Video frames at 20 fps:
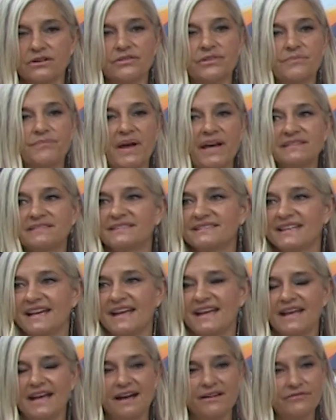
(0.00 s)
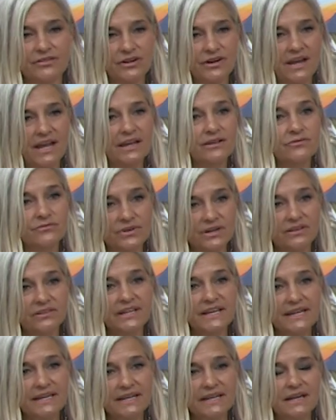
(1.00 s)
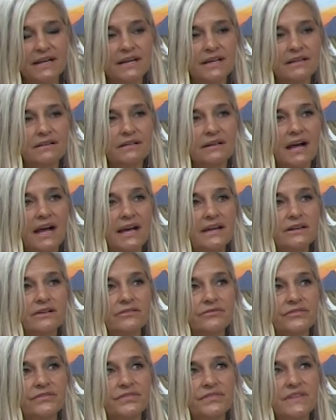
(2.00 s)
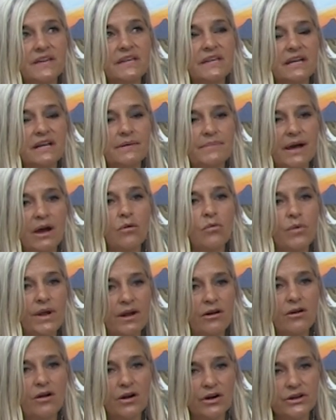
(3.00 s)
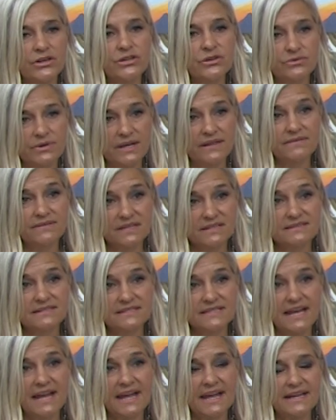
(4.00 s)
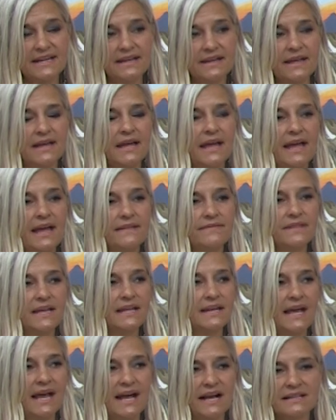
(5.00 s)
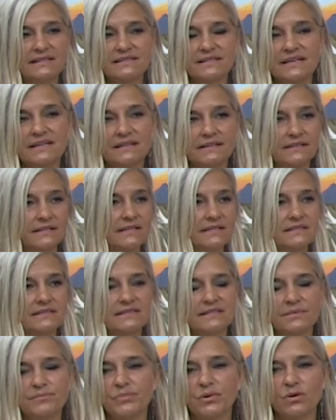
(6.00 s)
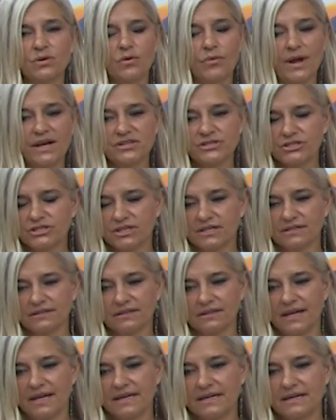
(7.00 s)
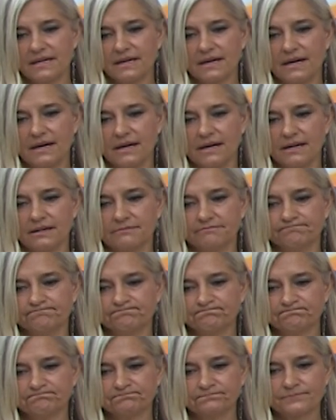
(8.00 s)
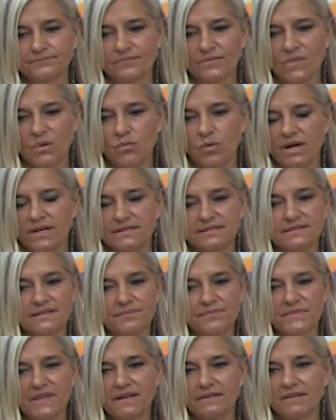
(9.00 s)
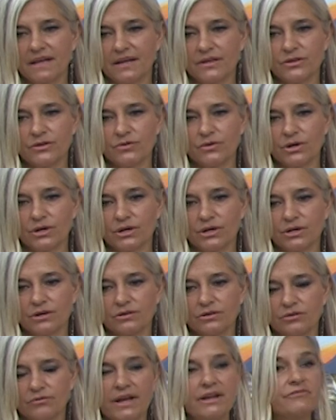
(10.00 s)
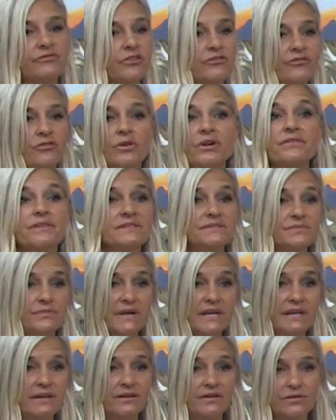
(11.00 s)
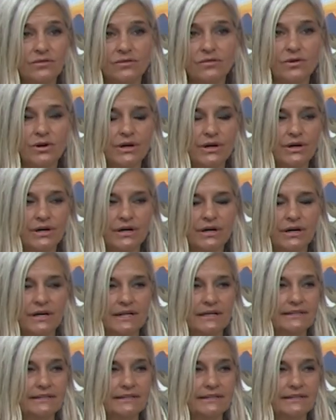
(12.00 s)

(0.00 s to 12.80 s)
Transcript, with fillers: know, the best day ever, and really kind of thinking about where are you in this day and then asking a simple question like um, what is something that you're grateful for this week or